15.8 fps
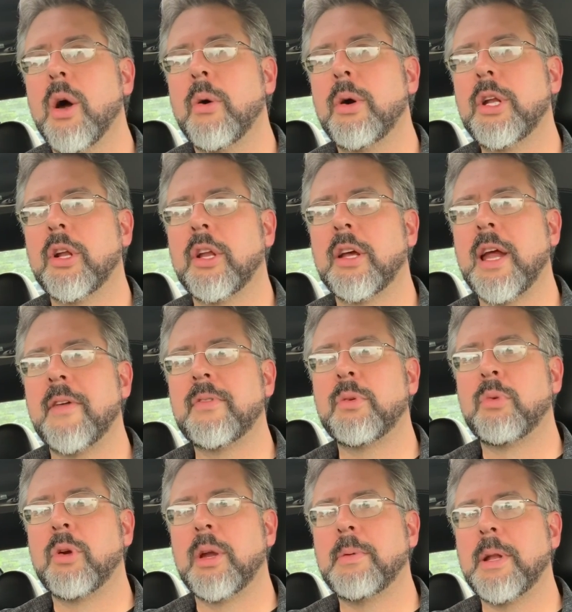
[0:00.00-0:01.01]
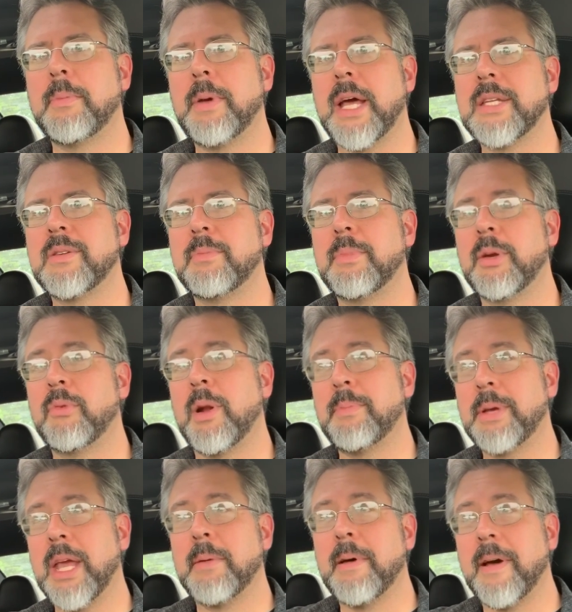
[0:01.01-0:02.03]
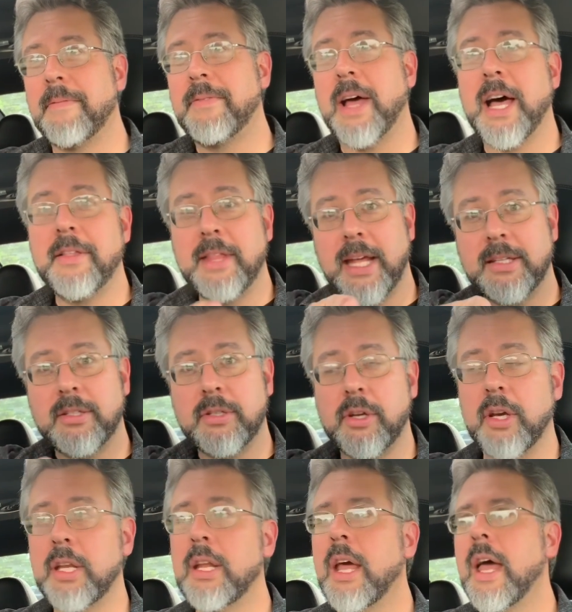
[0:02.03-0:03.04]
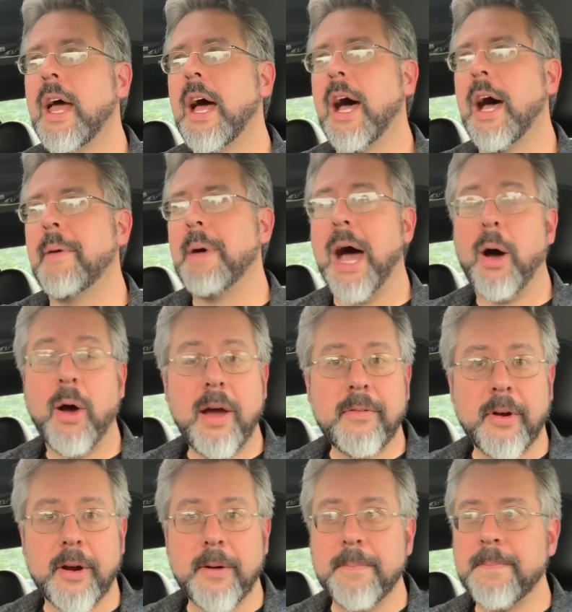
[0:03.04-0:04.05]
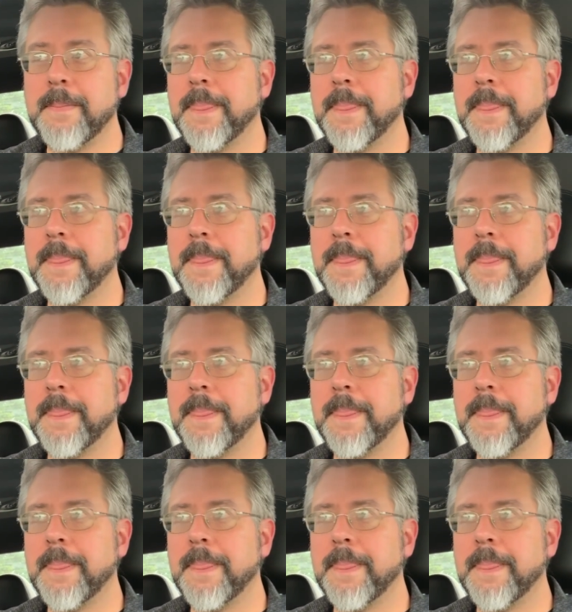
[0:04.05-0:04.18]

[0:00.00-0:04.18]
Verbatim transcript: We no longer have to worry about a password being replicated by file, that's good. Um, however,